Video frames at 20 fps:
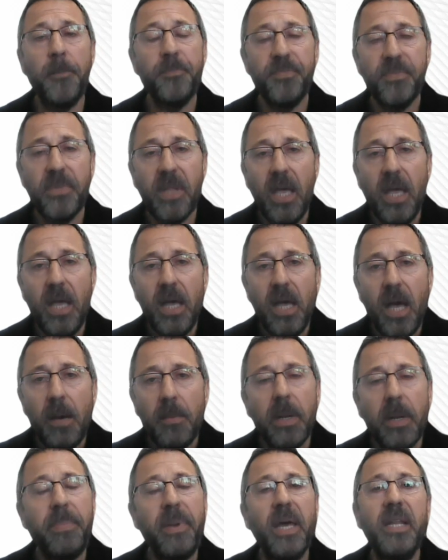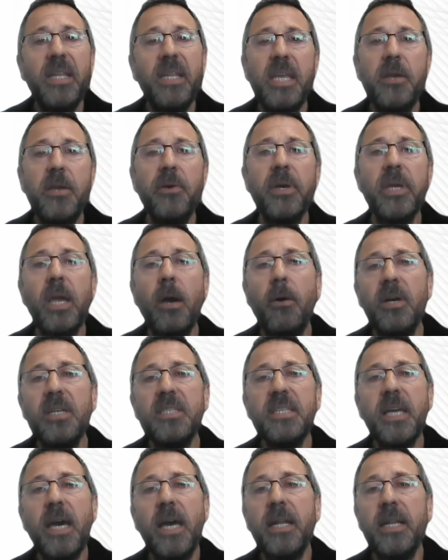But about a year ago, I
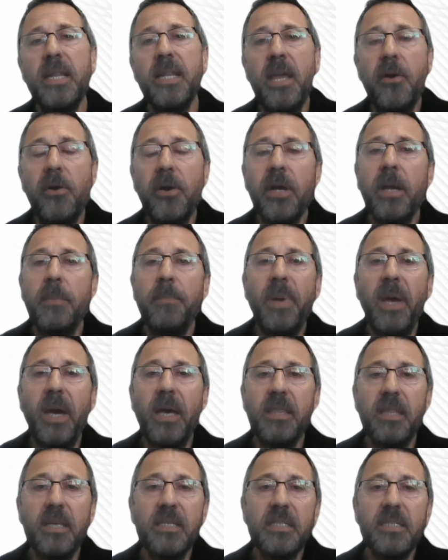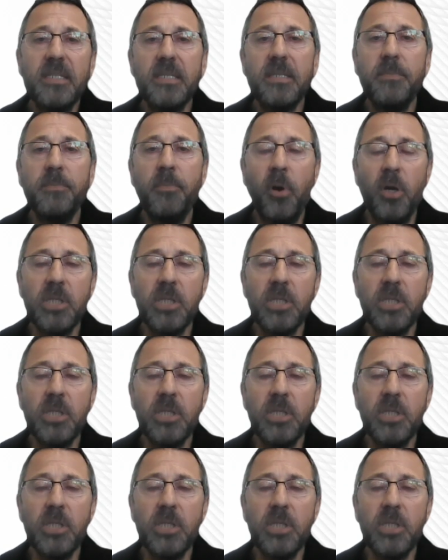started hearing about this